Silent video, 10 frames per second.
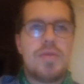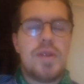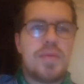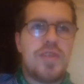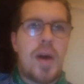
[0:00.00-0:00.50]

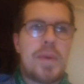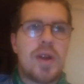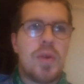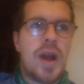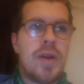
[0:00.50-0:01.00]
flip
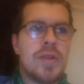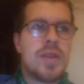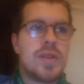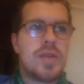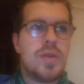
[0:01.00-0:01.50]
flopping around.
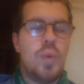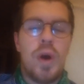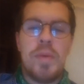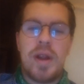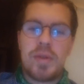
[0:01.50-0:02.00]

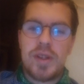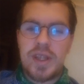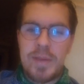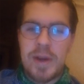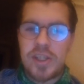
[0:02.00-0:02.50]
Woman, I'm going to
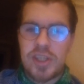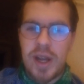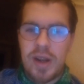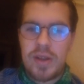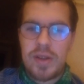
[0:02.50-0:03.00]
delete my
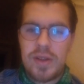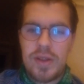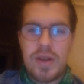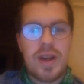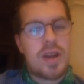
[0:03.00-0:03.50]
channel.
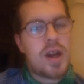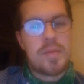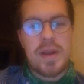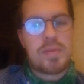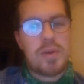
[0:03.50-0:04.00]
I got
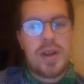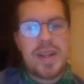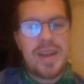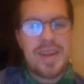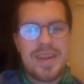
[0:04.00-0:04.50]
to make
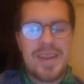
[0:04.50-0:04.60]
money.